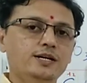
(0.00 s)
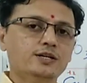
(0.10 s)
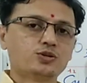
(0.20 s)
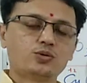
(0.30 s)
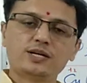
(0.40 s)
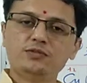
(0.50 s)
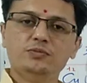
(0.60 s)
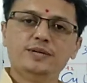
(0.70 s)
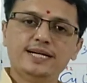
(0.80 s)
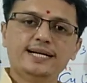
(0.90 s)
So till
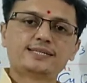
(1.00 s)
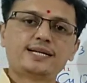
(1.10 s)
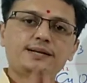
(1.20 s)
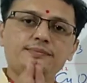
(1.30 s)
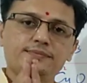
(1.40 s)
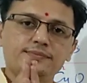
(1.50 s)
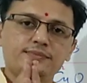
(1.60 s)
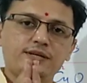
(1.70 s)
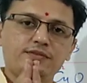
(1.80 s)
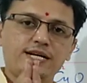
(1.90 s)
we meet next time.
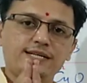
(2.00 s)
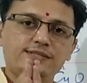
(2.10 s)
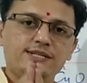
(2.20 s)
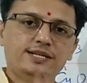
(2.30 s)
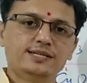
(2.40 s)
Very nice.